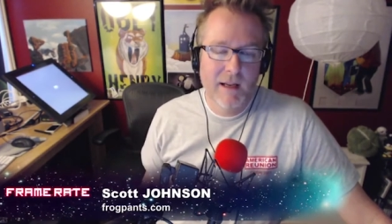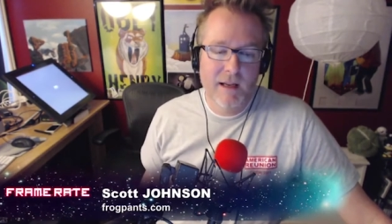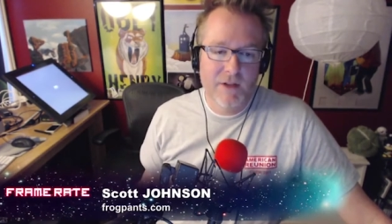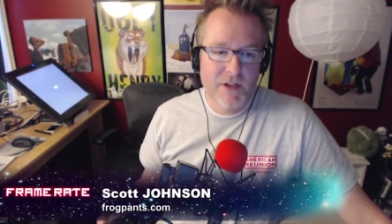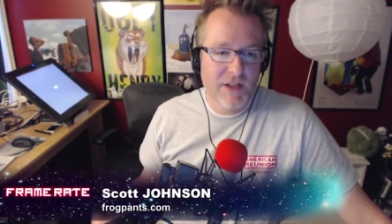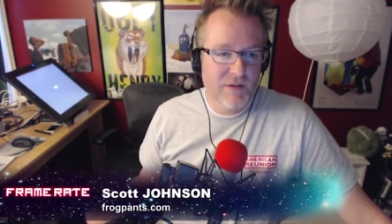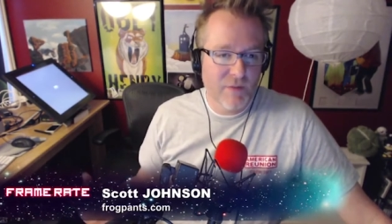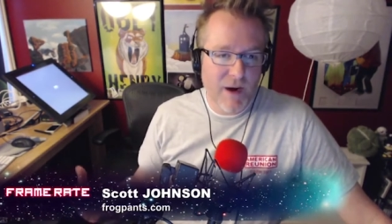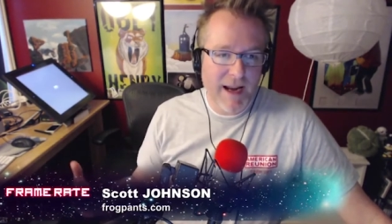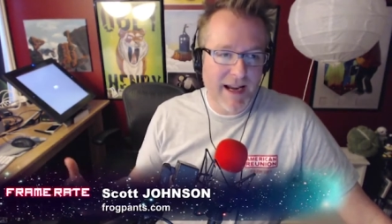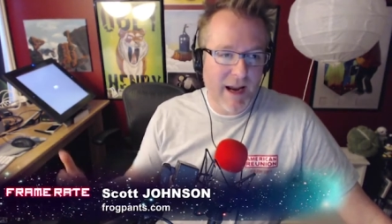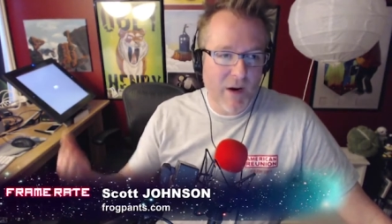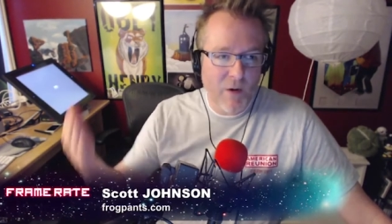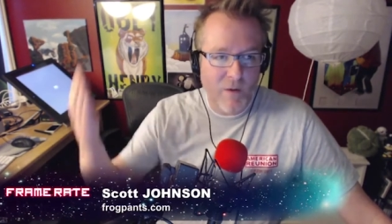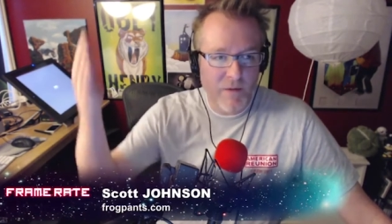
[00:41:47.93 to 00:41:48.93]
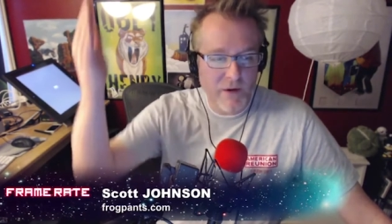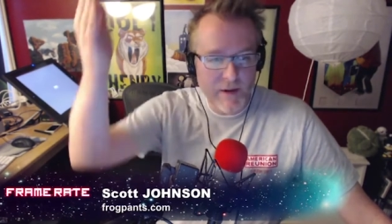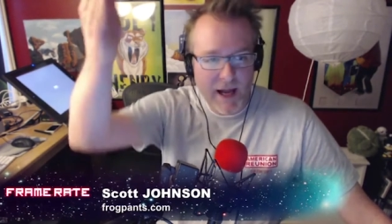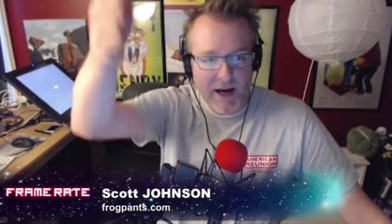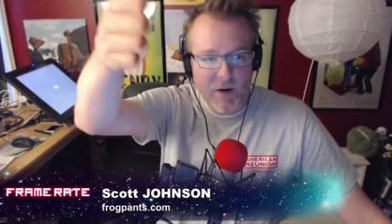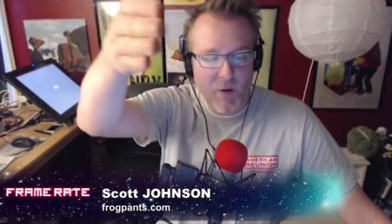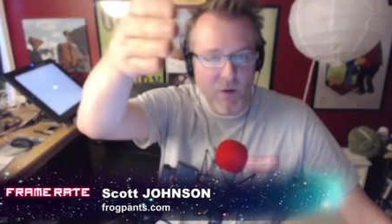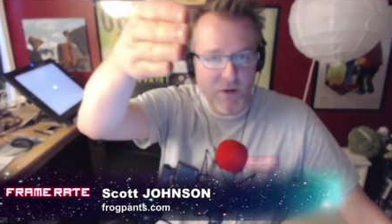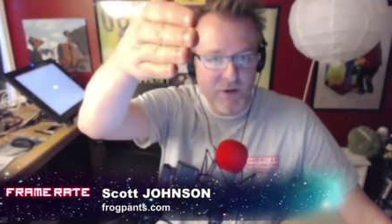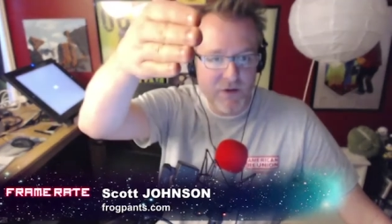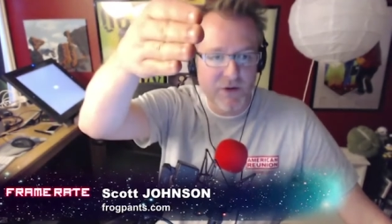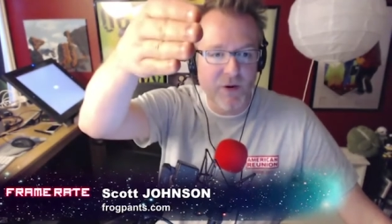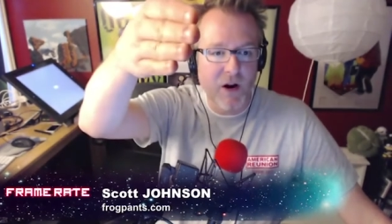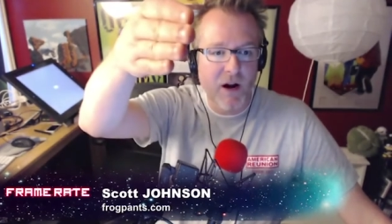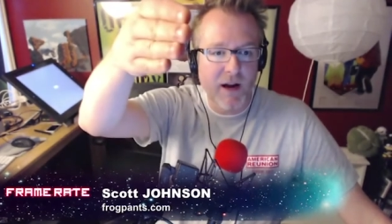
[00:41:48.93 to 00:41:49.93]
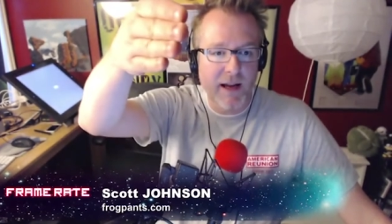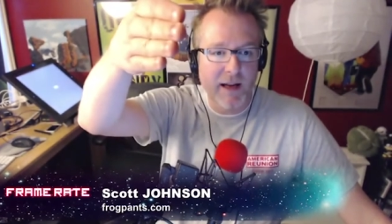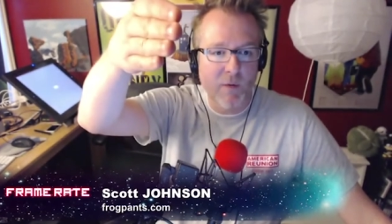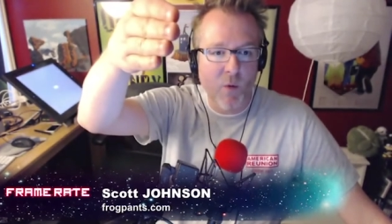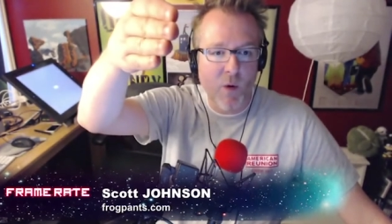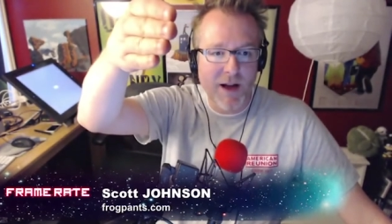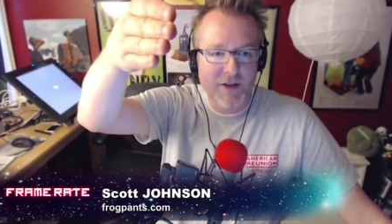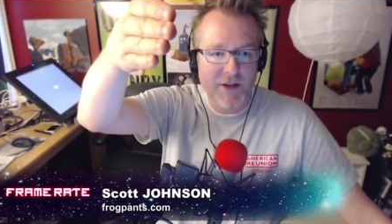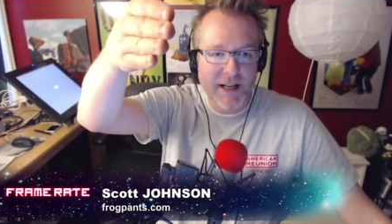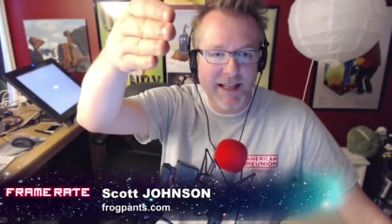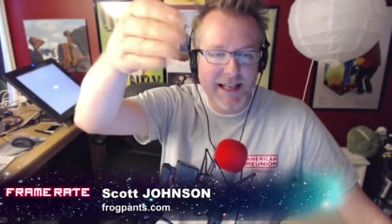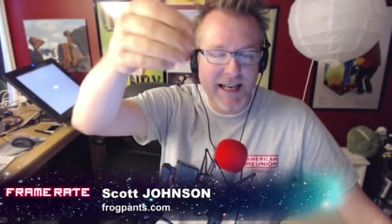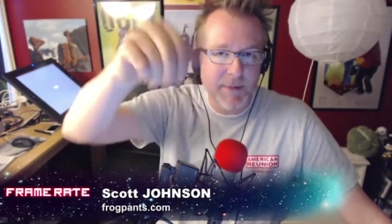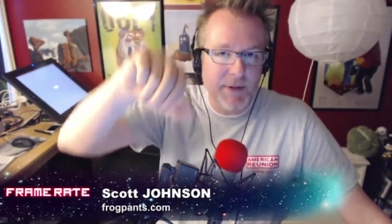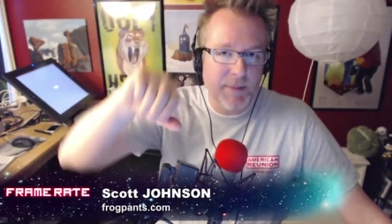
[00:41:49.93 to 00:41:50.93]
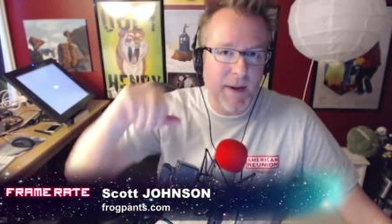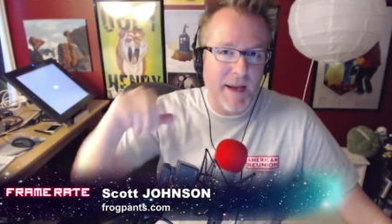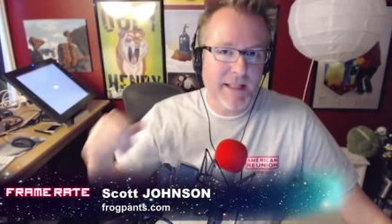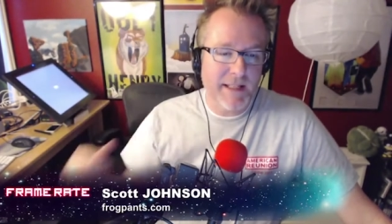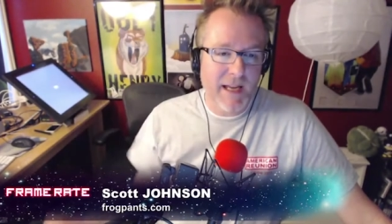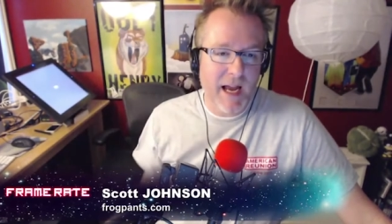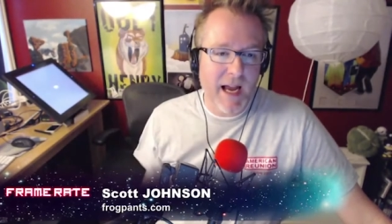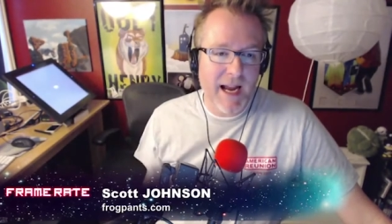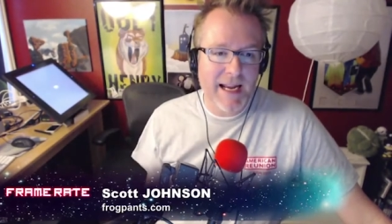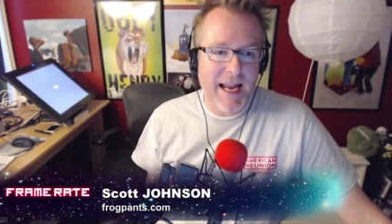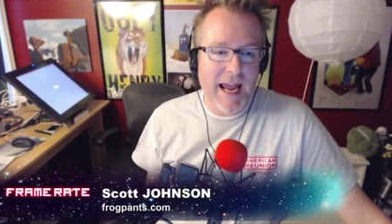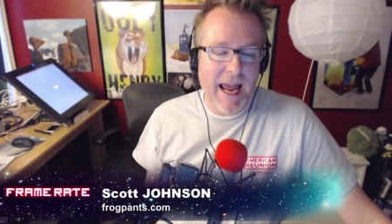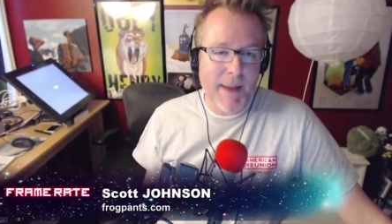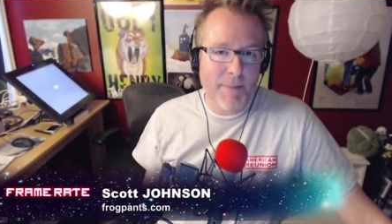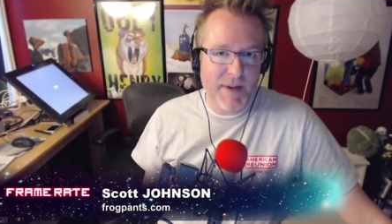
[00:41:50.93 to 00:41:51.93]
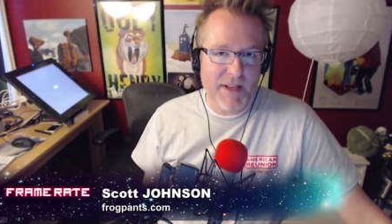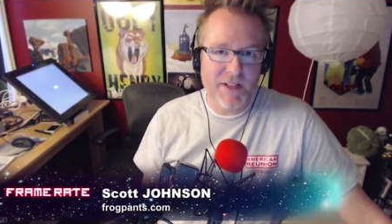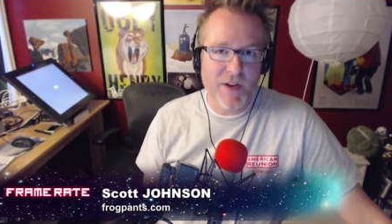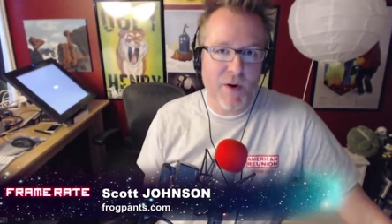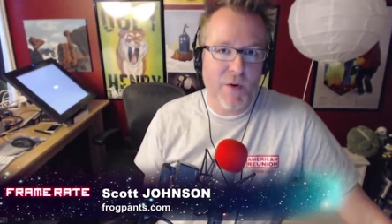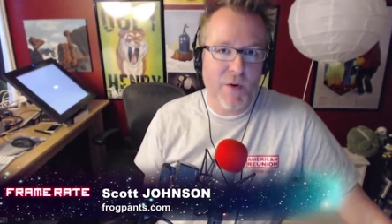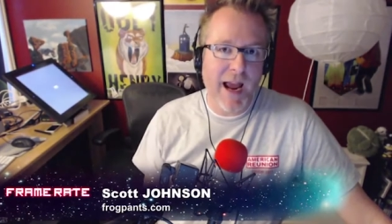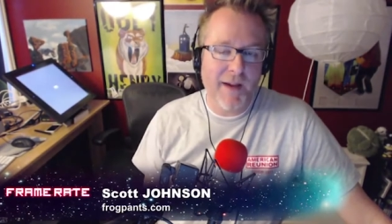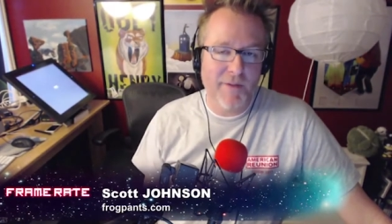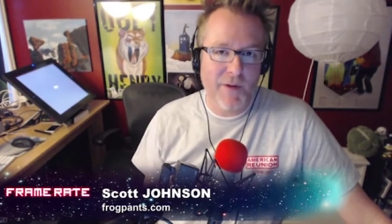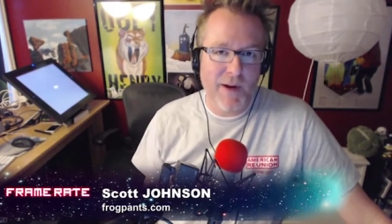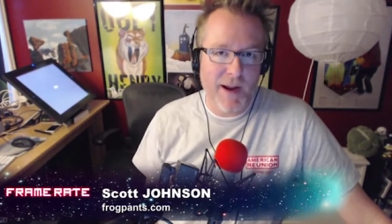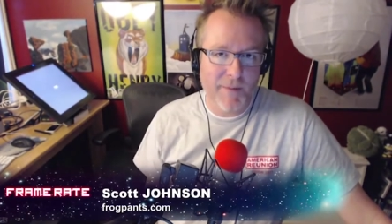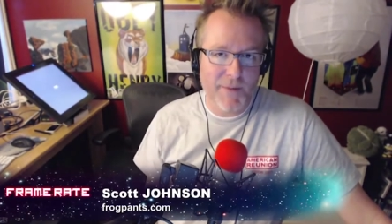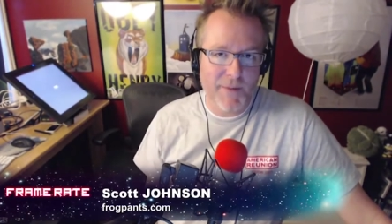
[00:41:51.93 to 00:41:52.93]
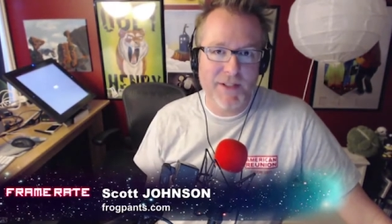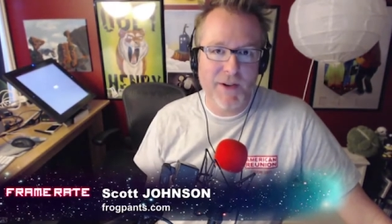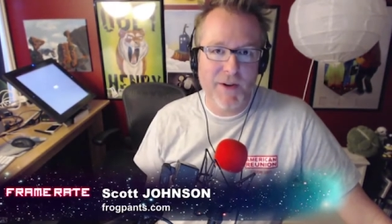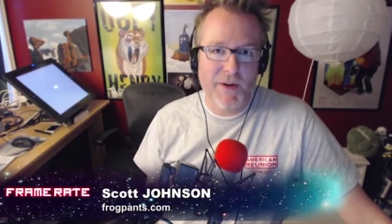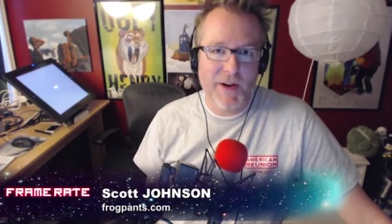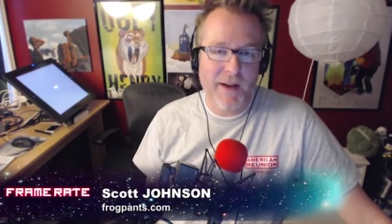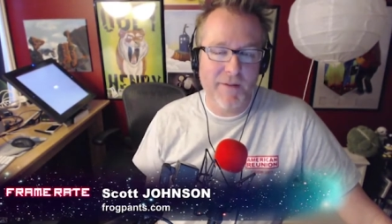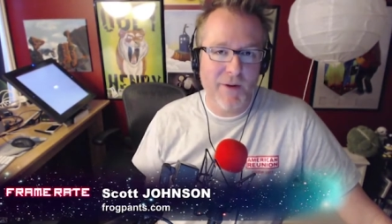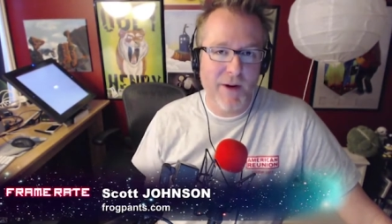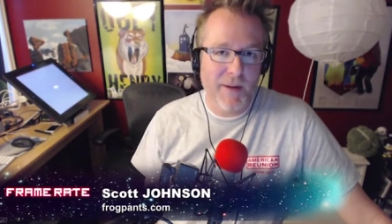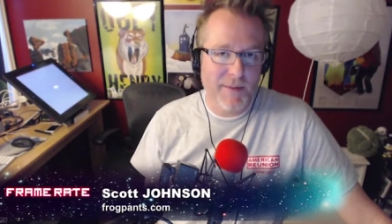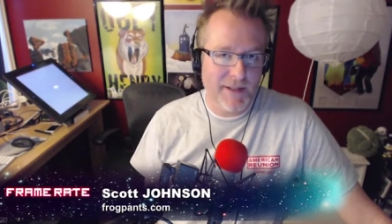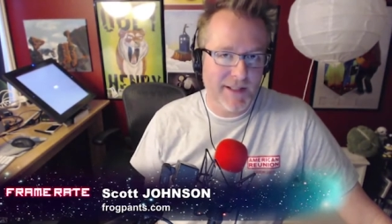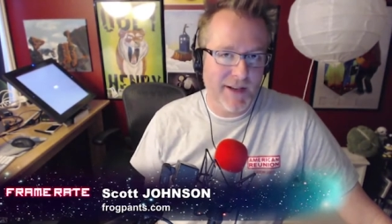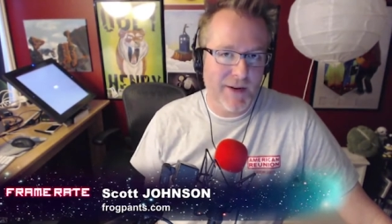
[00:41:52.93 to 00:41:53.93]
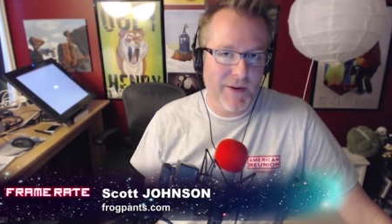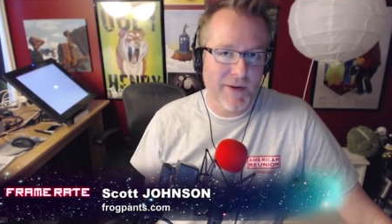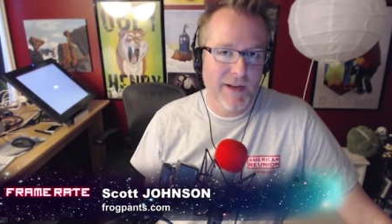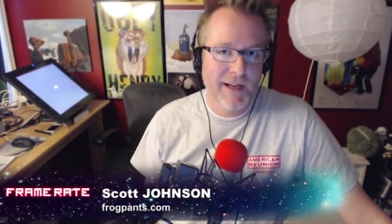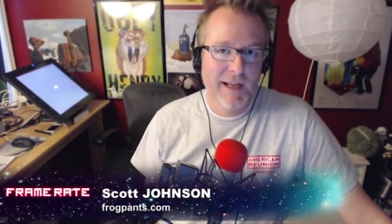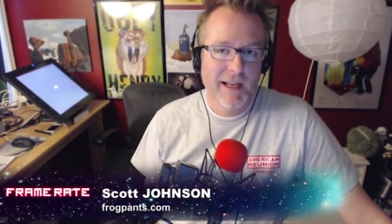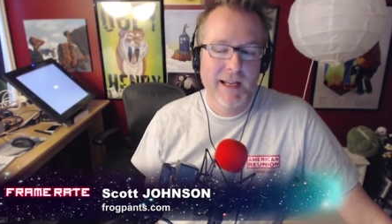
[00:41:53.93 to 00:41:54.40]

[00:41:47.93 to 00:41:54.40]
She's right now over in that corner drawing, watching Deep Space Nine episode after episode after episode